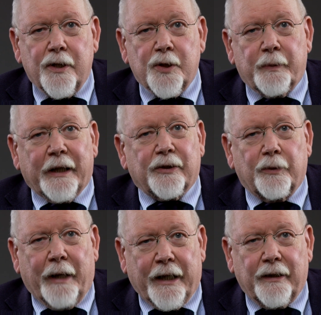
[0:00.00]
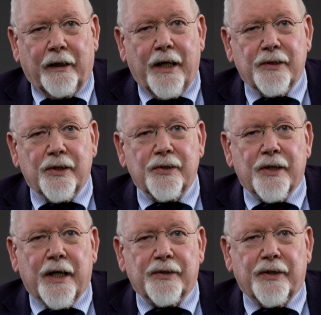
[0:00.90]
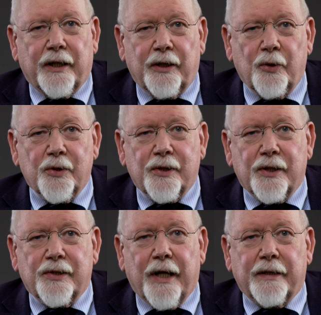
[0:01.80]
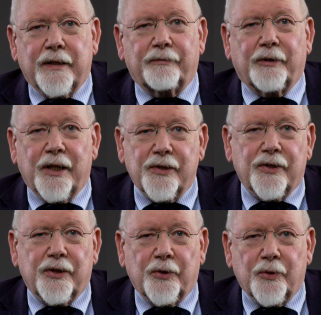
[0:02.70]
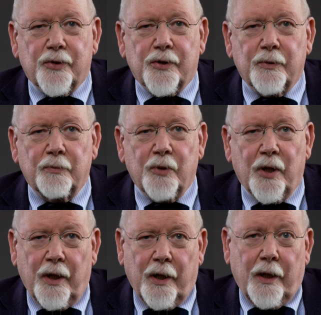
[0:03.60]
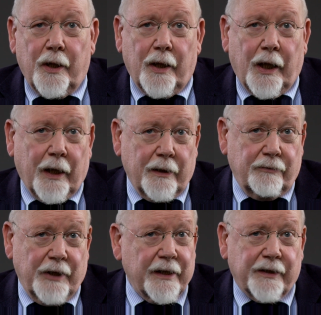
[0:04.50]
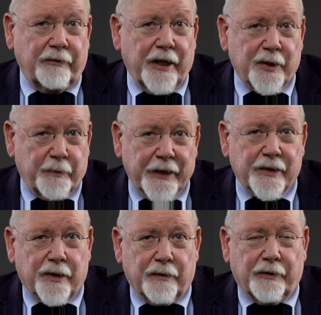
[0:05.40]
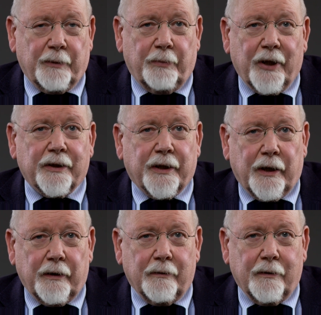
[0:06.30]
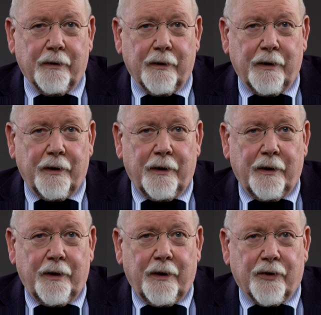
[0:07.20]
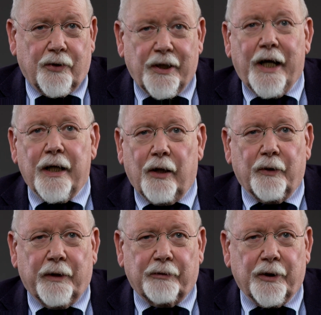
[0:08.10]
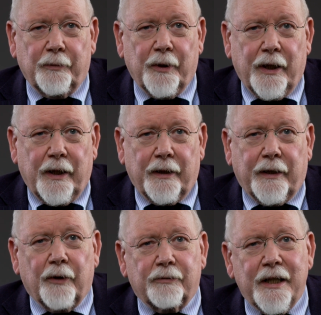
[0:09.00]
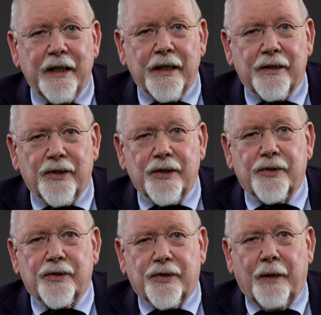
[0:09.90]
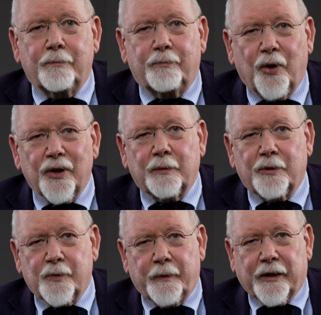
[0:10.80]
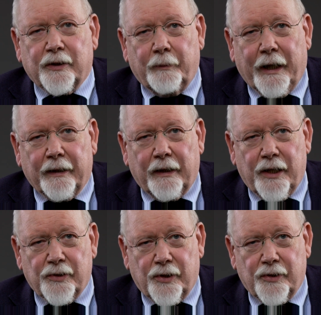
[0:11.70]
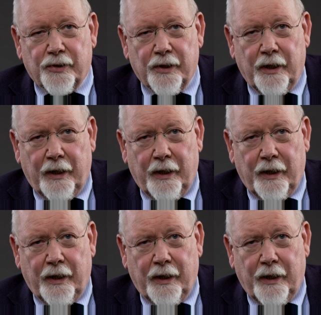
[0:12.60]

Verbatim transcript: Spectrum analyzers, as they're used in scientific institutes, are relatively expensive and bulky. Today, however, there already exist some portable spectrum analyzers